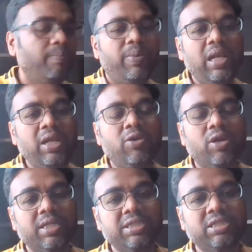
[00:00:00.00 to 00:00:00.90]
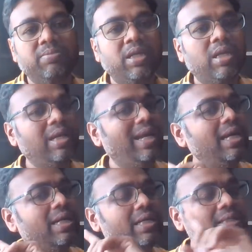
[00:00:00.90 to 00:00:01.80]
bill your customer.
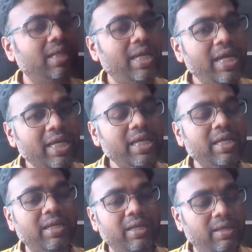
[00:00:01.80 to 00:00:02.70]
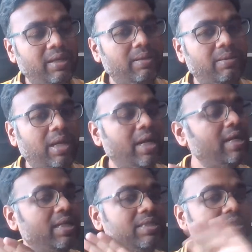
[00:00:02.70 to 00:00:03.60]
Client is achy.
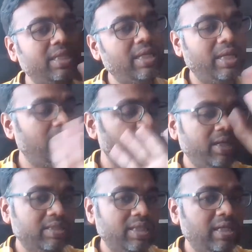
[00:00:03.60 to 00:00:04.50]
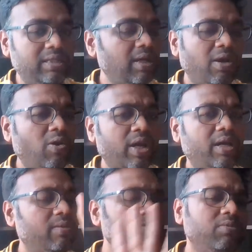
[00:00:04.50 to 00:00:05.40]
Client is say they
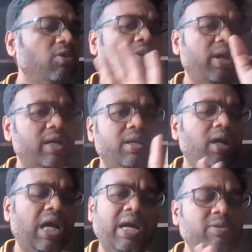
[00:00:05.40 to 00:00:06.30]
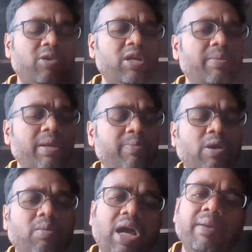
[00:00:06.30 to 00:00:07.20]
okay, go ahead. I don't have any
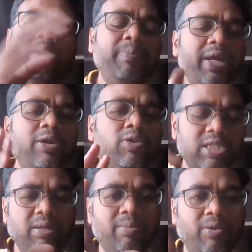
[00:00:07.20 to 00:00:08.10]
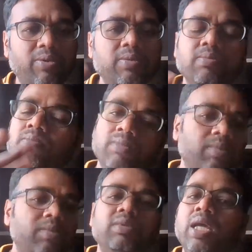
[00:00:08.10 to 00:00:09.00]
problem. I will pay you this amount.
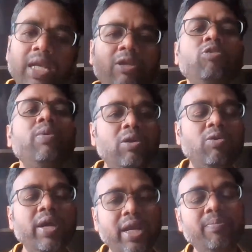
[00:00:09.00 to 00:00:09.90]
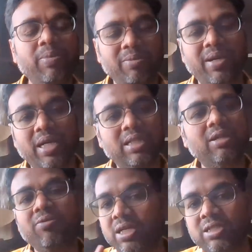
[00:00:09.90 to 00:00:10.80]
Then you will go and implement.
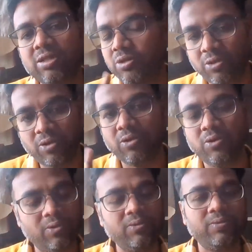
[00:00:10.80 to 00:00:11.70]
Otherwise, no.